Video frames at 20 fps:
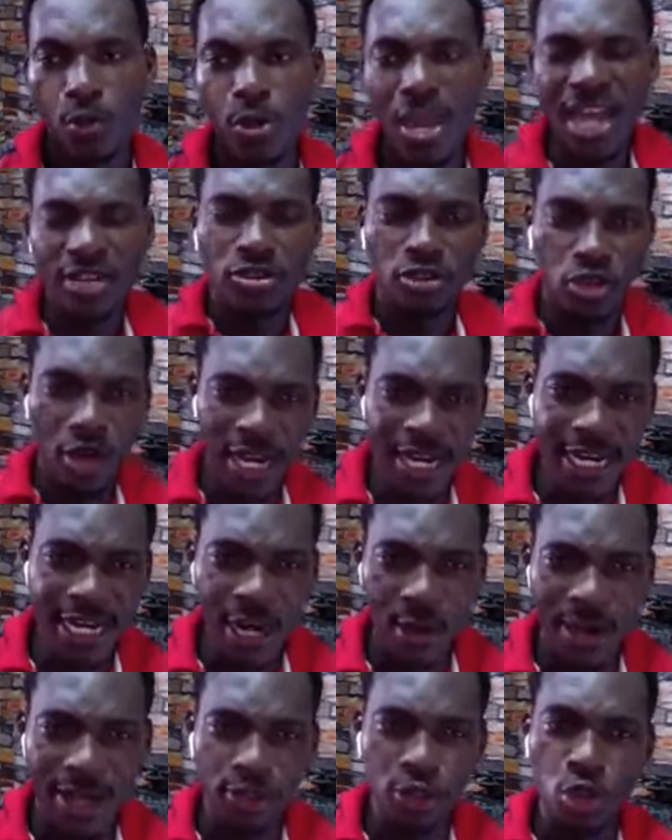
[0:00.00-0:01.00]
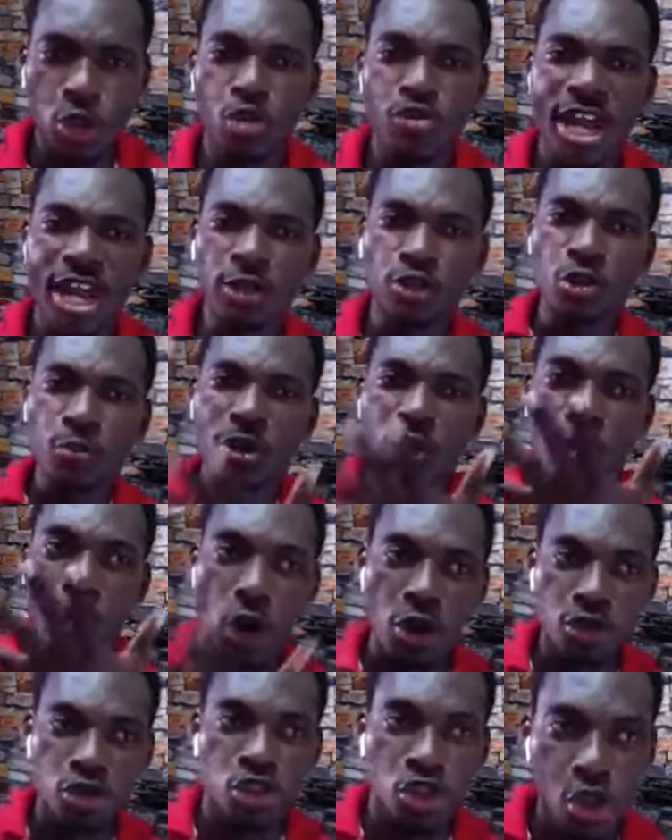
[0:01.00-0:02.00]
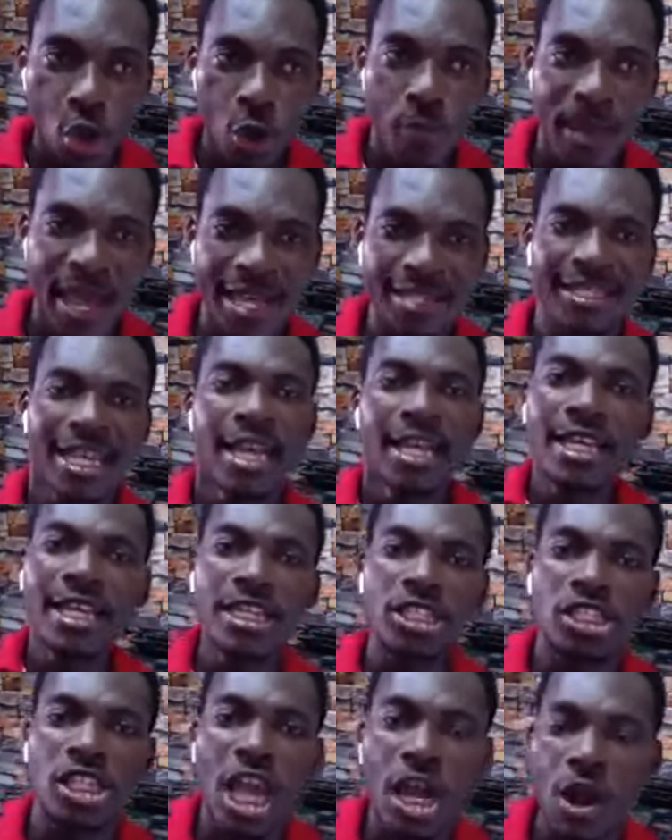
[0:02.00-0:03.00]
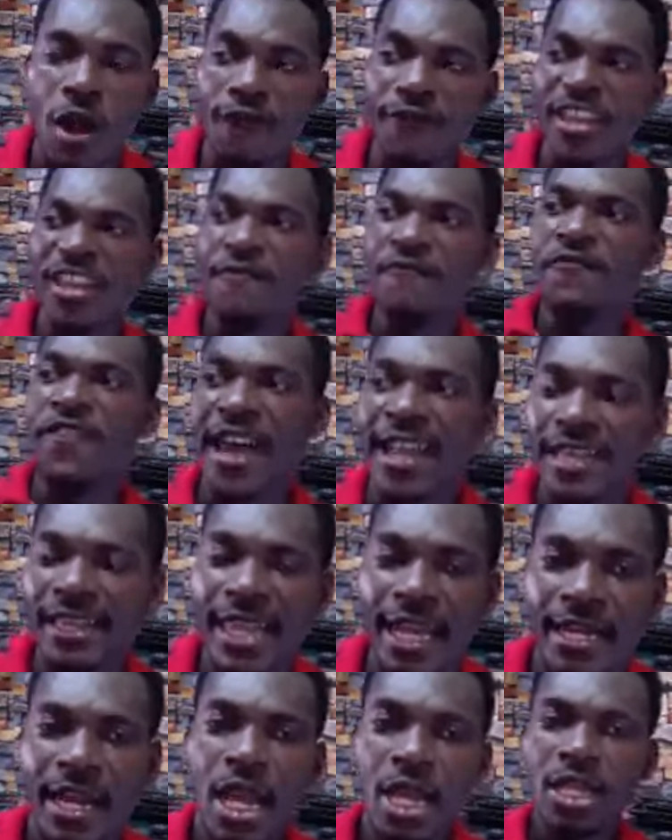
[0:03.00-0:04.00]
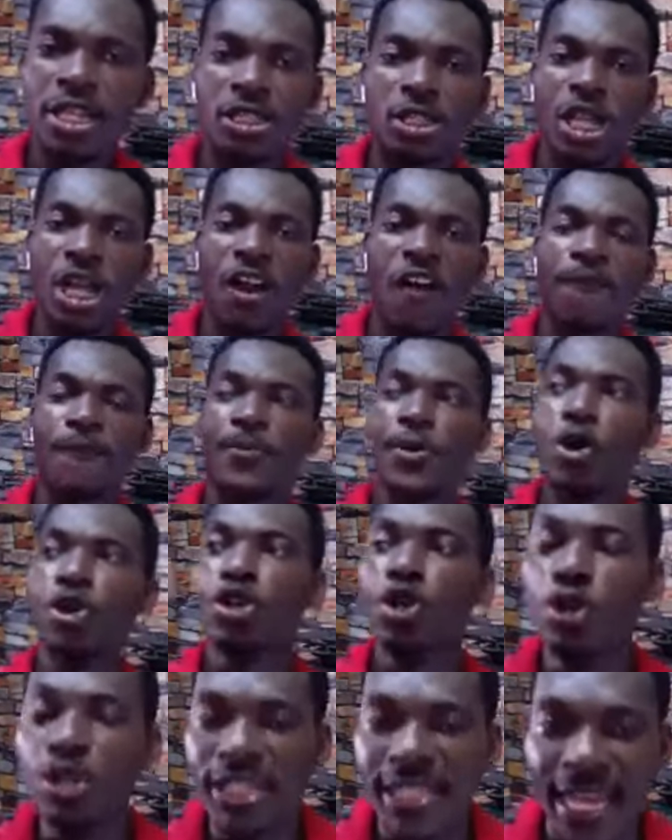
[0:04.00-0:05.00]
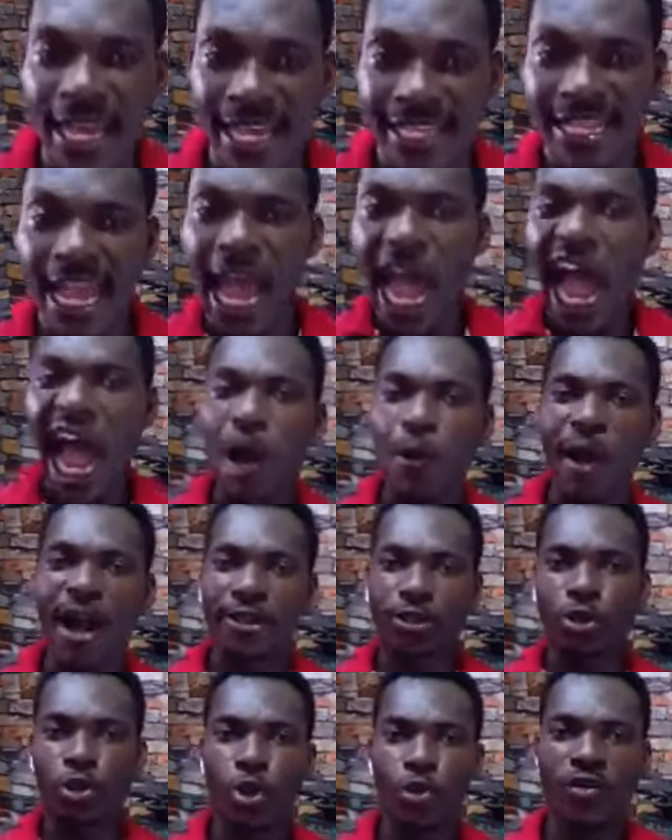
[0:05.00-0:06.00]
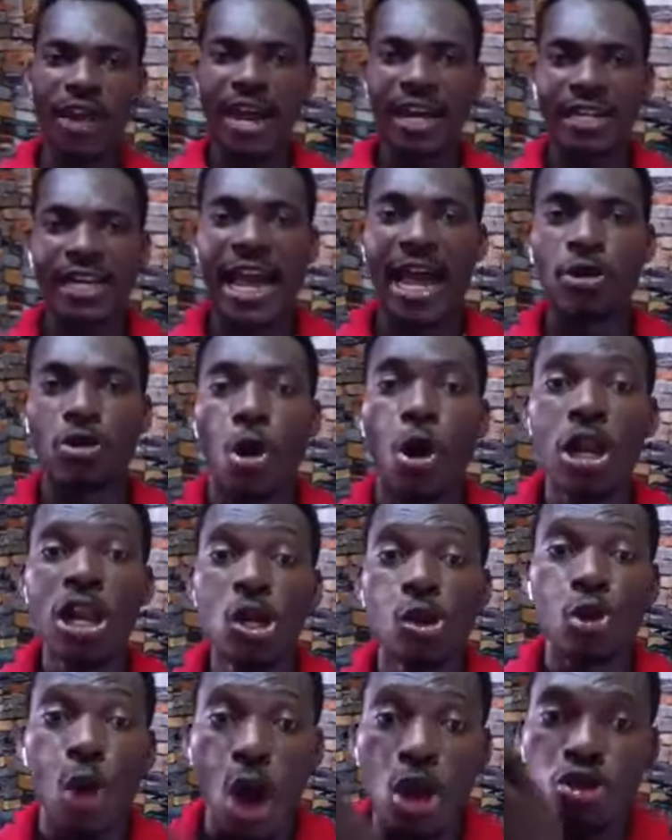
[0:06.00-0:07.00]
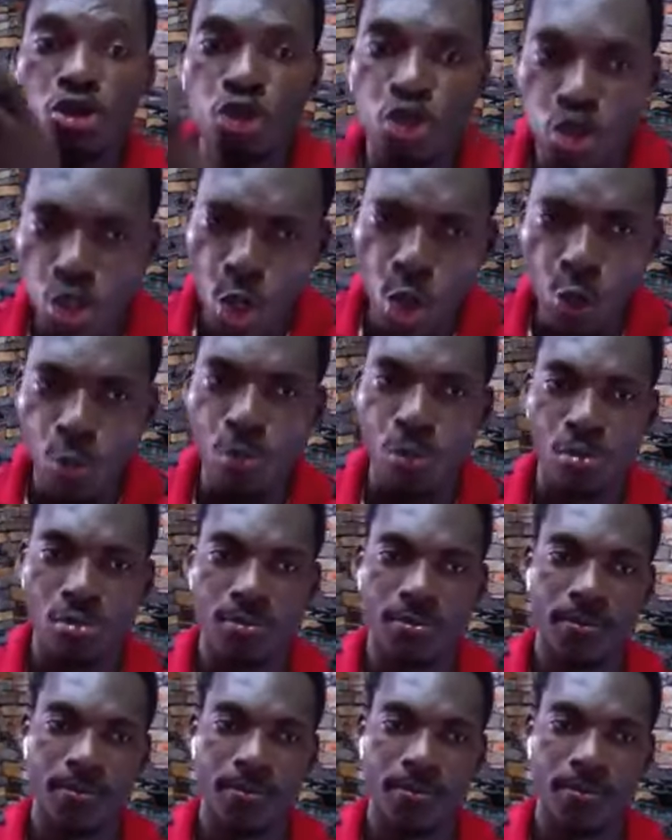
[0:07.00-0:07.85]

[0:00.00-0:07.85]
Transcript: We are training our children to be consumers instead of inventors, instead of producers. Our children can only consume.